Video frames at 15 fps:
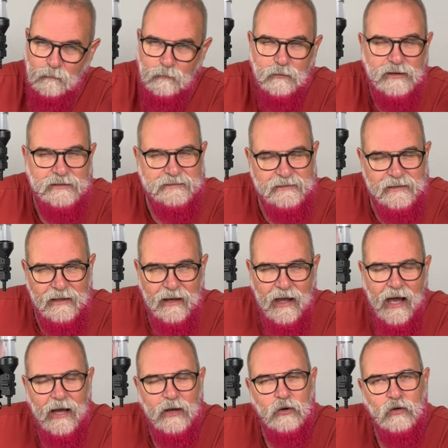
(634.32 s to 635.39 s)
But still,
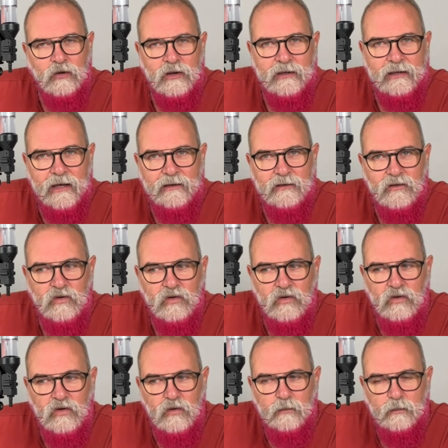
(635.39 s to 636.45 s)
I could not get
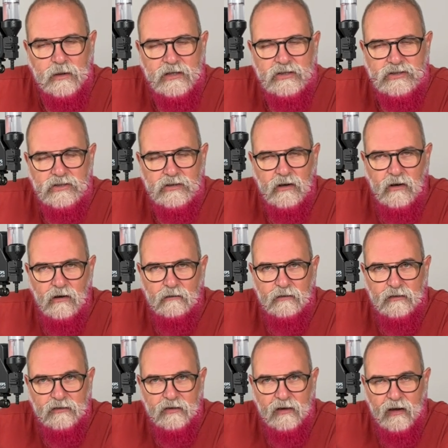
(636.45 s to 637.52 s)
two pictures of
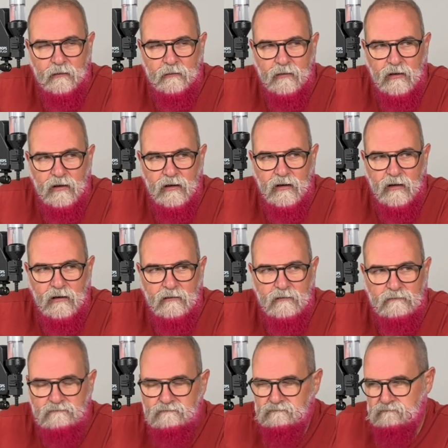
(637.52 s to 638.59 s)
the same
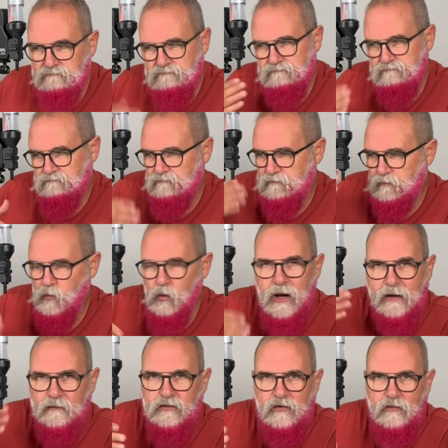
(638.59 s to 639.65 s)
one
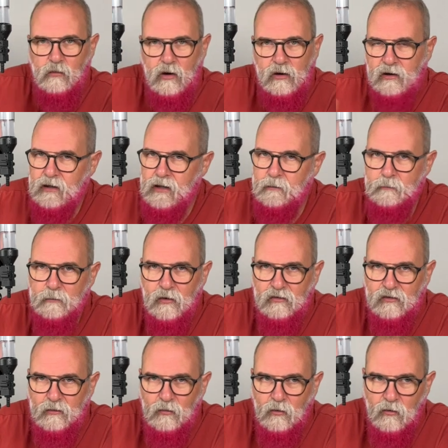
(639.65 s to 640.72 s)
after one.
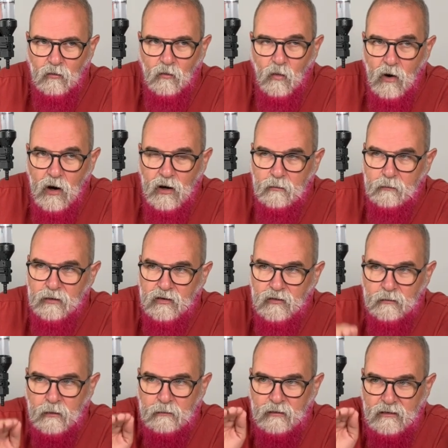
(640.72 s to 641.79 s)
Impossible. Why? Because
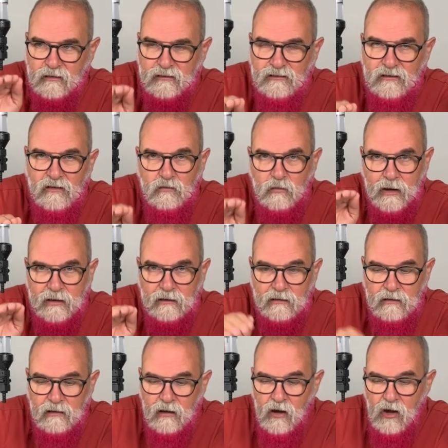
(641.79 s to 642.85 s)
maybe this is not
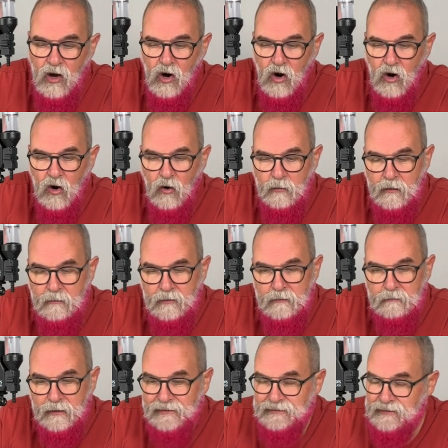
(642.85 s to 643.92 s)
regular, or
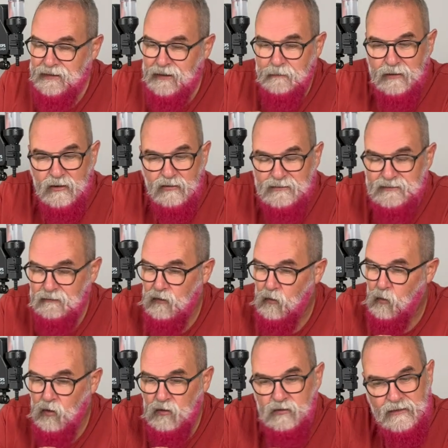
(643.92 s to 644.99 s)
maybe basically because if the
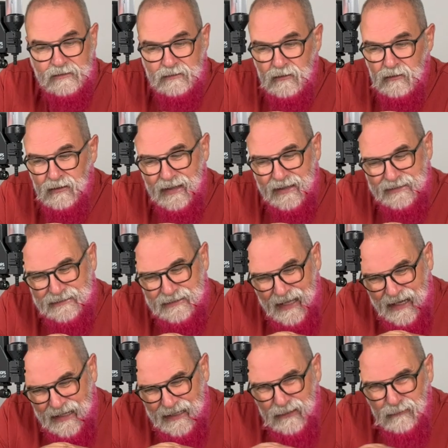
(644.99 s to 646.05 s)
water is not
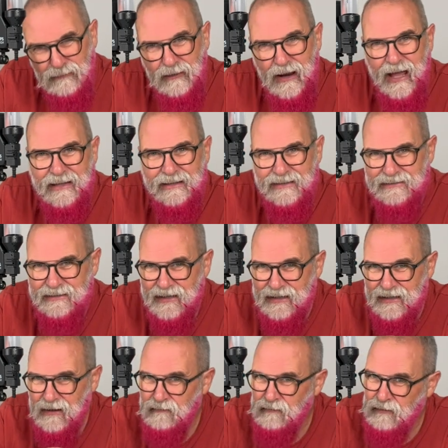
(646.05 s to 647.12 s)
exactly flat,
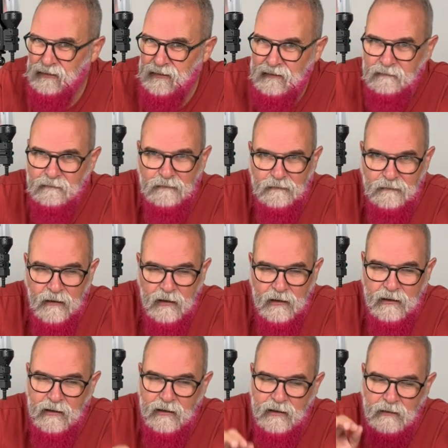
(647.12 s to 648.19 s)
exactly everything
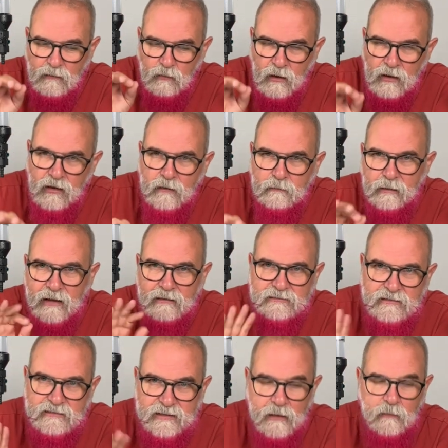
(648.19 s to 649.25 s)
fine, it will not bounce
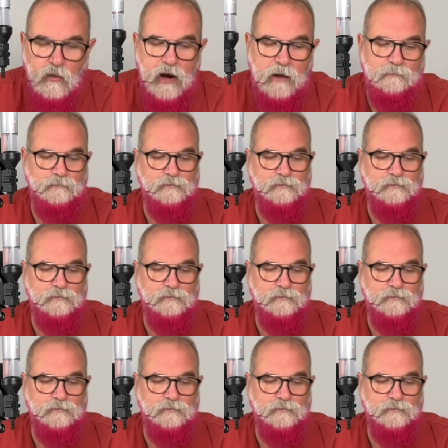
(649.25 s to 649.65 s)
the same way.